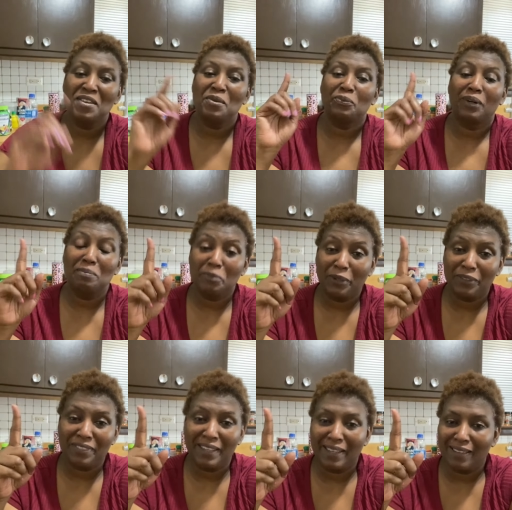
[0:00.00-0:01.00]
one more
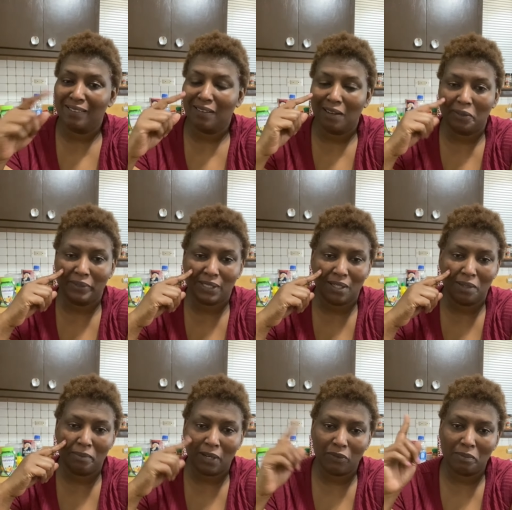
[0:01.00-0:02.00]
thing, you know, I always come
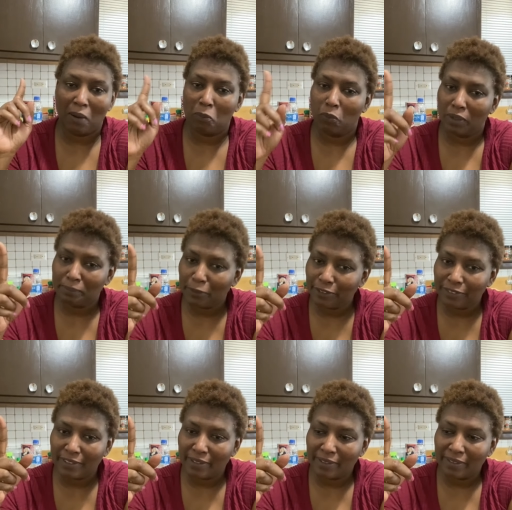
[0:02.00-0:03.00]
back with my one more
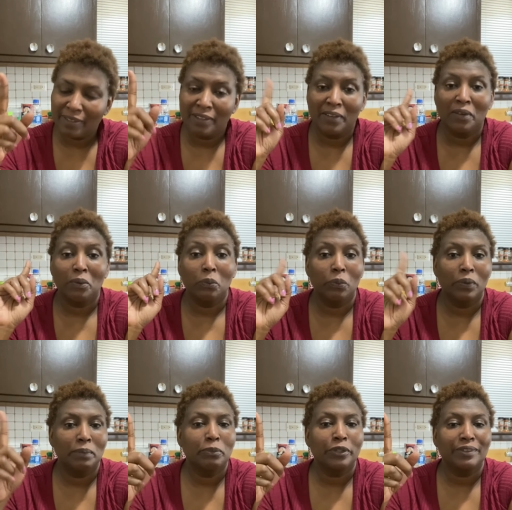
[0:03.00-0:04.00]
thing.
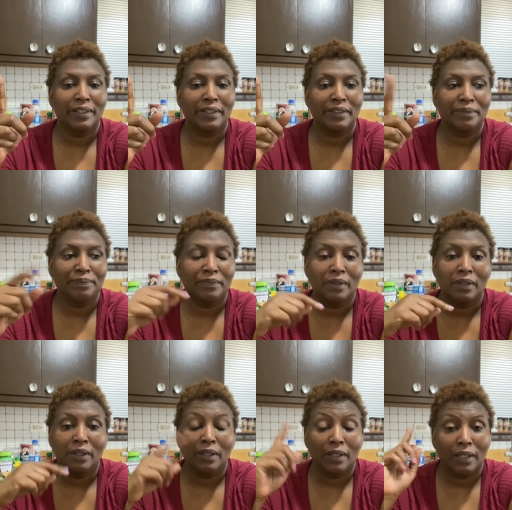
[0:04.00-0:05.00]
One more thing.
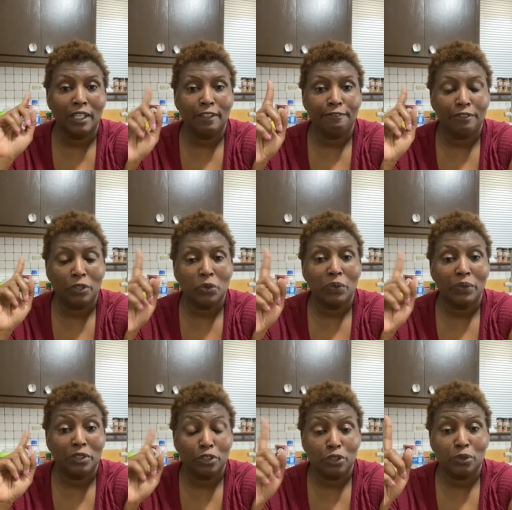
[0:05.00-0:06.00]
If you
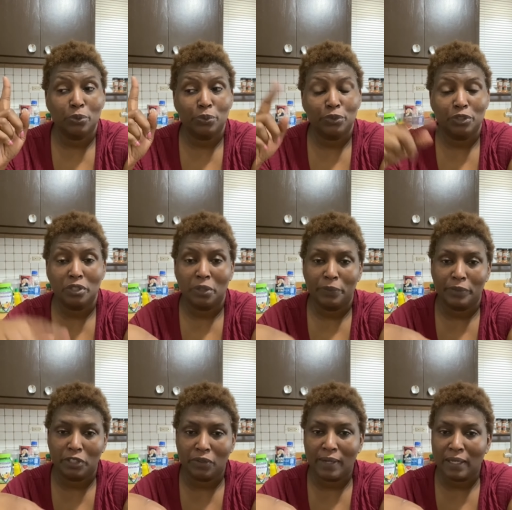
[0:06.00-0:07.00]
do, you know, when
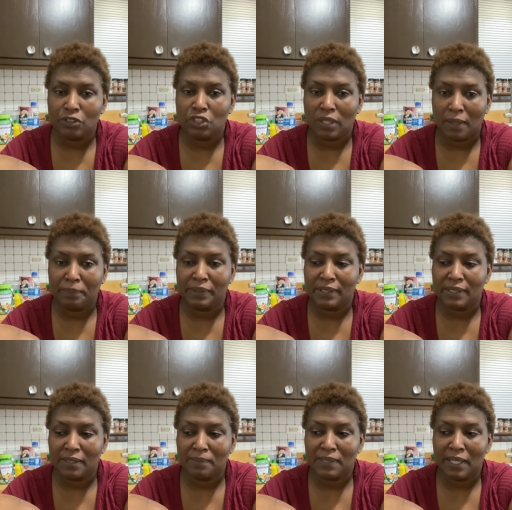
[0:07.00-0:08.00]
you're out shopping,
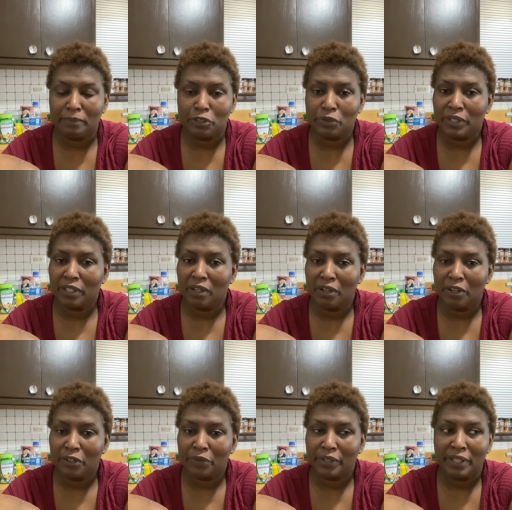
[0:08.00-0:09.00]
sometimes you get
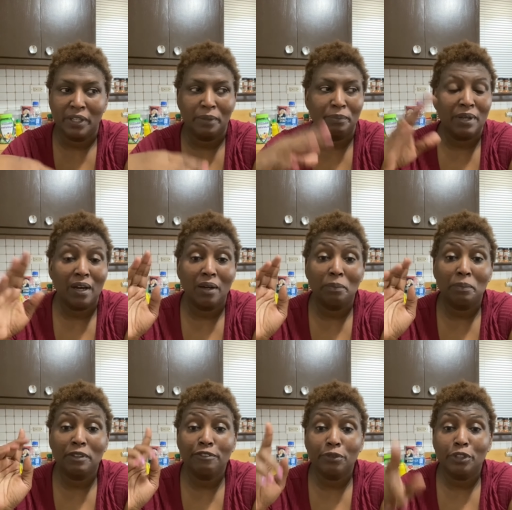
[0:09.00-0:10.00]
hungry.
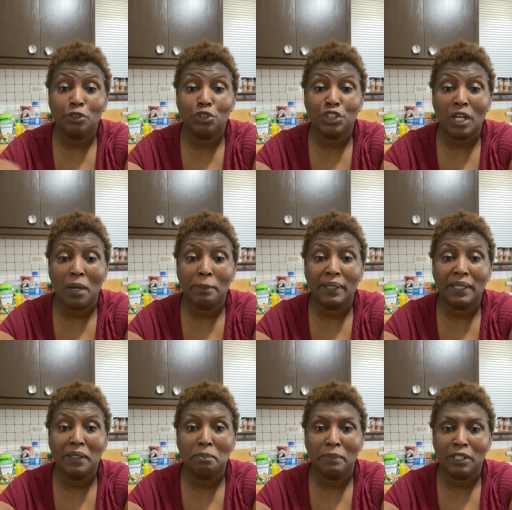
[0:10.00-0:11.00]
Before you shop,
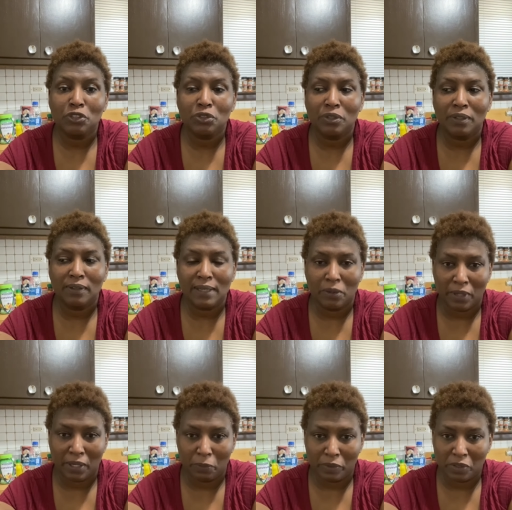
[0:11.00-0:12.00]
eat, make sure,
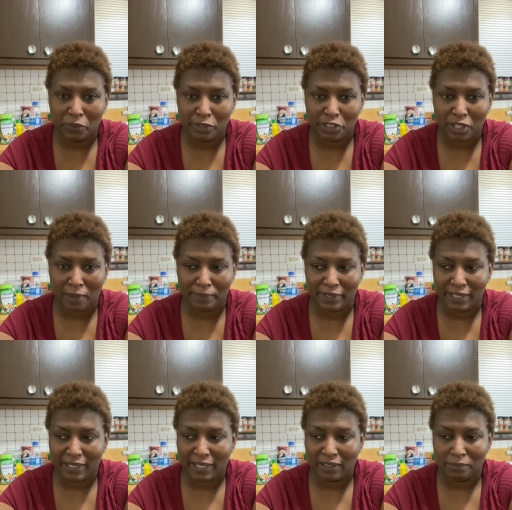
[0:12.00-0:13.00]
okay, we're going shopping
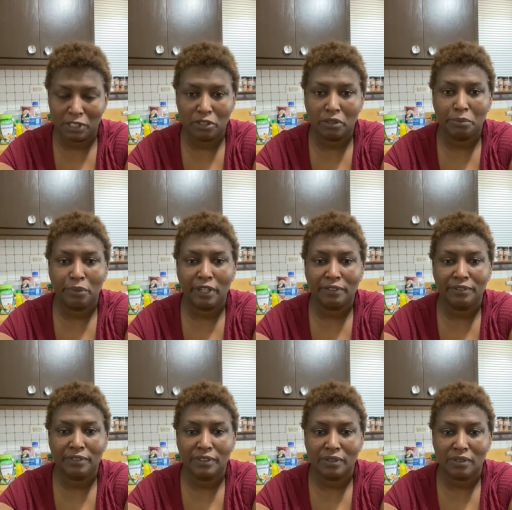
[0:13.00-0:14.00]
today. Let me cook
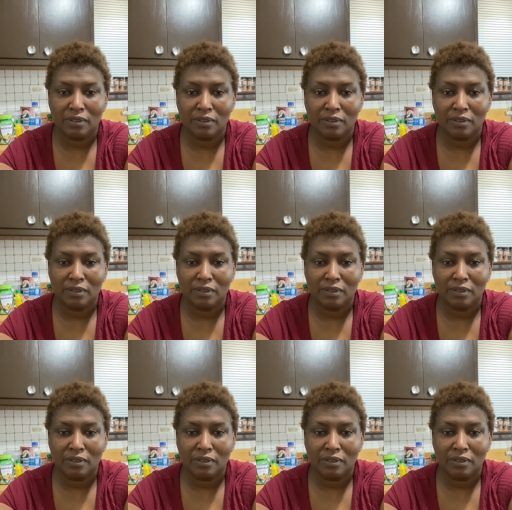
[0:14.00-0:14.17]
breakfast.